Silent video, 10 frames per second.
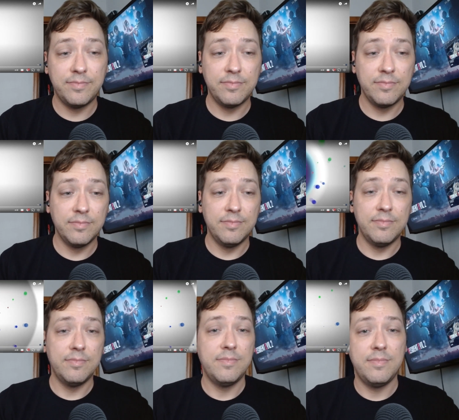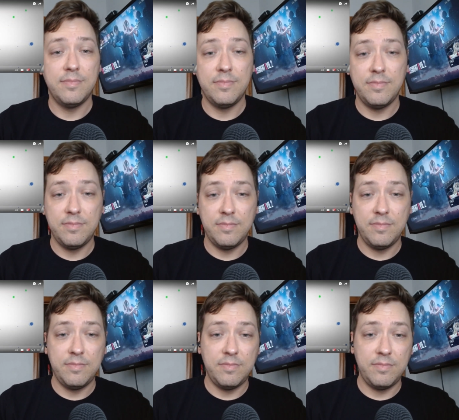
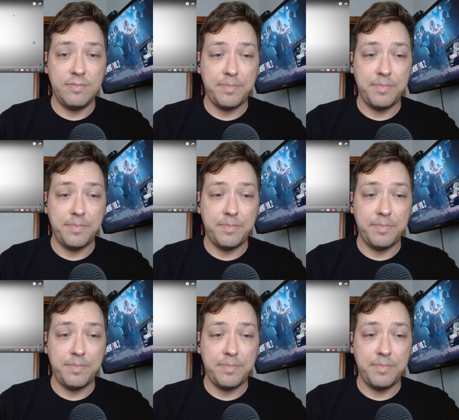Nobody speaks.